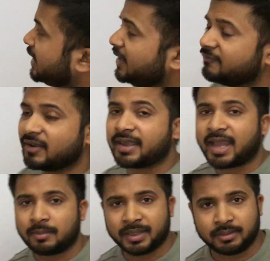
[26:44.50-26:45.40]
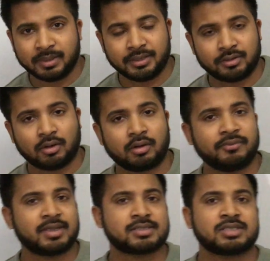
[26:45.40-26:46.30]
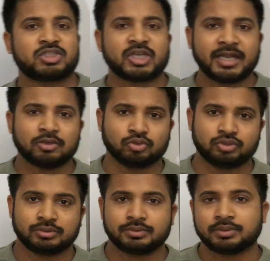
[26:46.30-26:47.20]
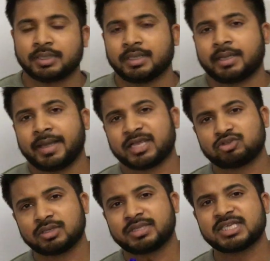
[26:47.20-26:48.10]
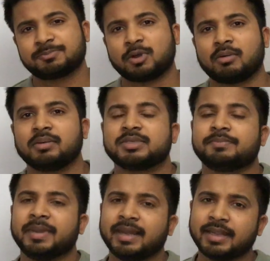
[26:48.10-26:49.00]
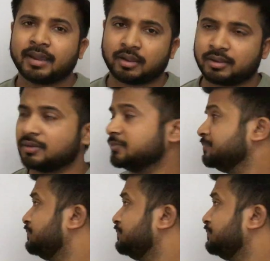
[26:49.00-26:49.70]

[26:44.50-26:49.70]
is the infantile beriberi, or we can say childhood. Actually this problem is mainly occur.